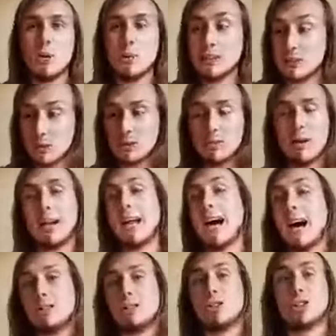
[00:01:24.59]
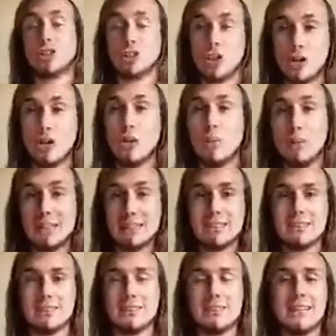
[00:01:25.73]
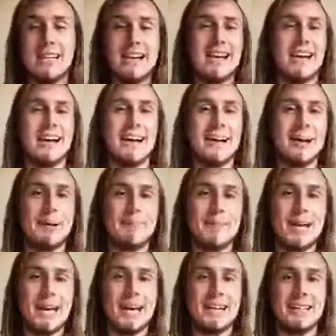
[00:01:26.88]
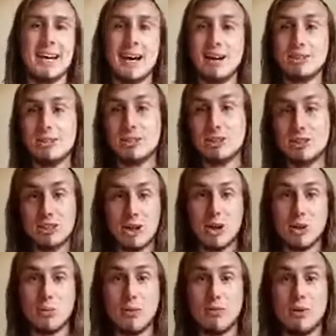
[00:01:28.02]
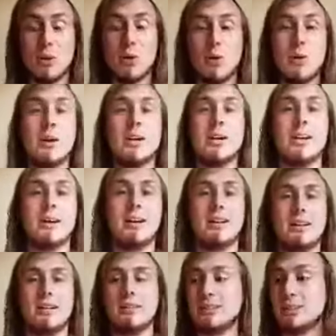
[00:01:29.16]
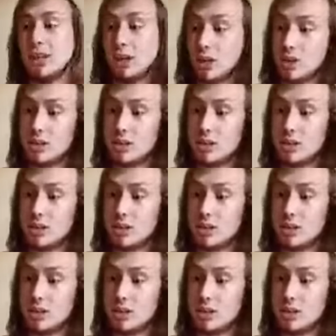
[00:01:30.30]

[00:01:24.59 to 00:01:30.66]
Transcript: We talked about how to start your business um, and how to start with your uh, psych-